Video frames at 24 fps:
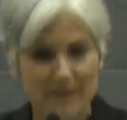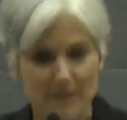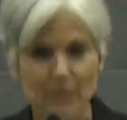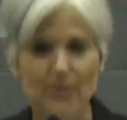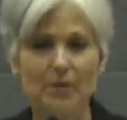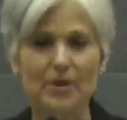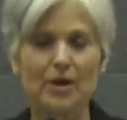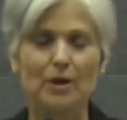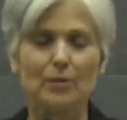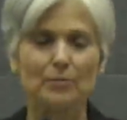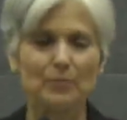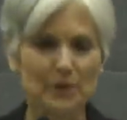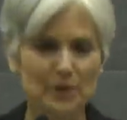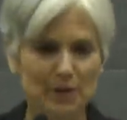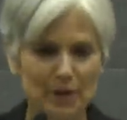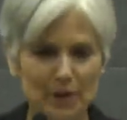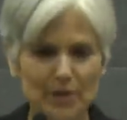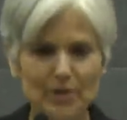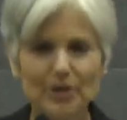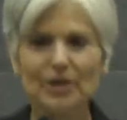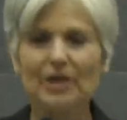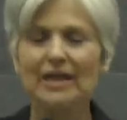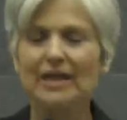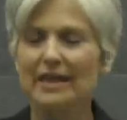through their
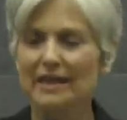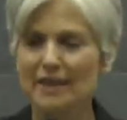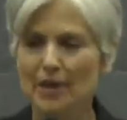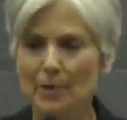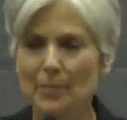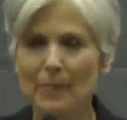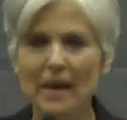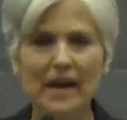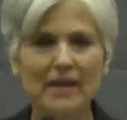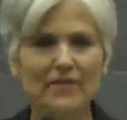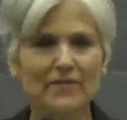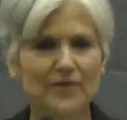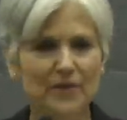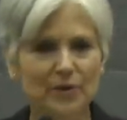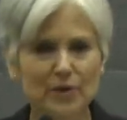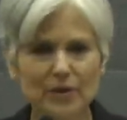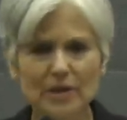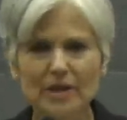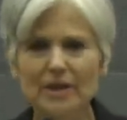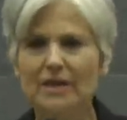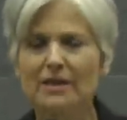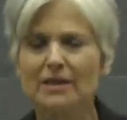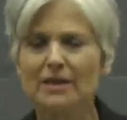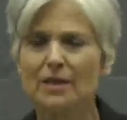pollution and their bad
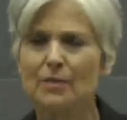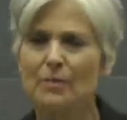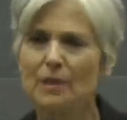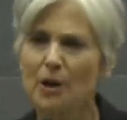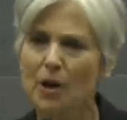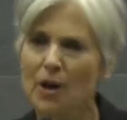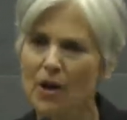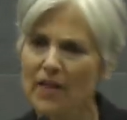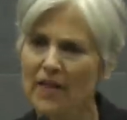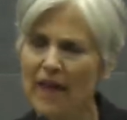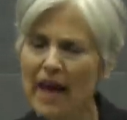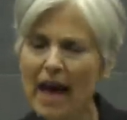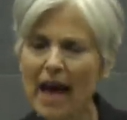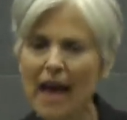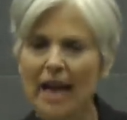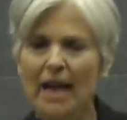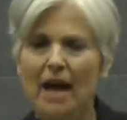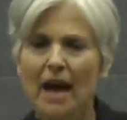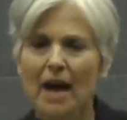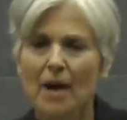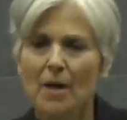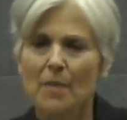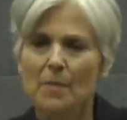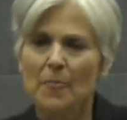food system and all
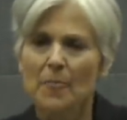that,